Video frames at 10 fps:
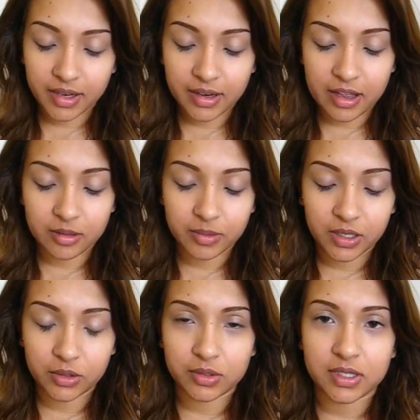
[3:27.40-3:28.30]
Then I'll
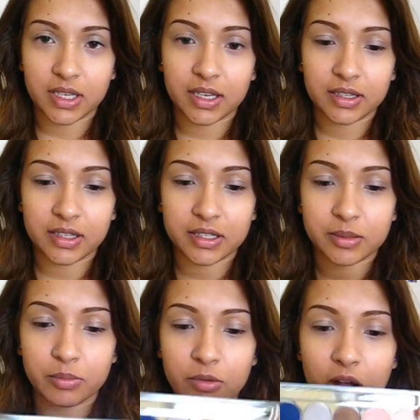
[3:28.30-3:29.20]
be using
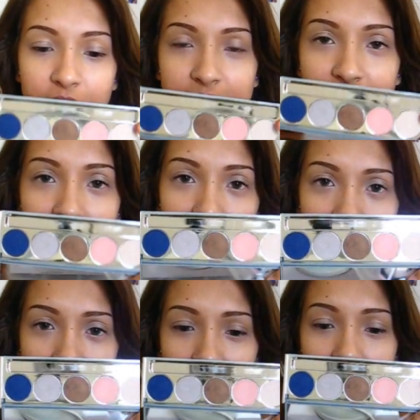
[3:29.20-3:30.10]
this bronzy
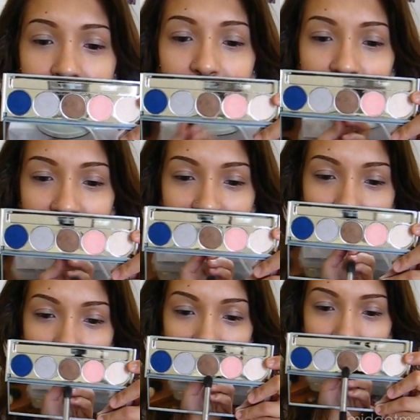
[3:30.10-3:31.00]
color
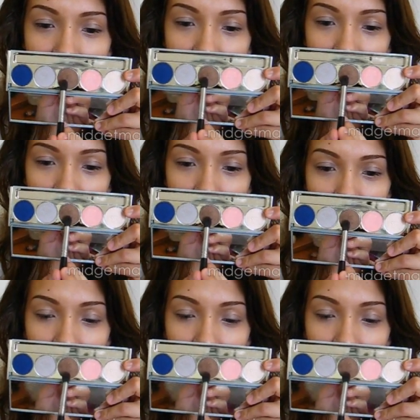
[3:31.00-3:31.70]
that's right in the middle.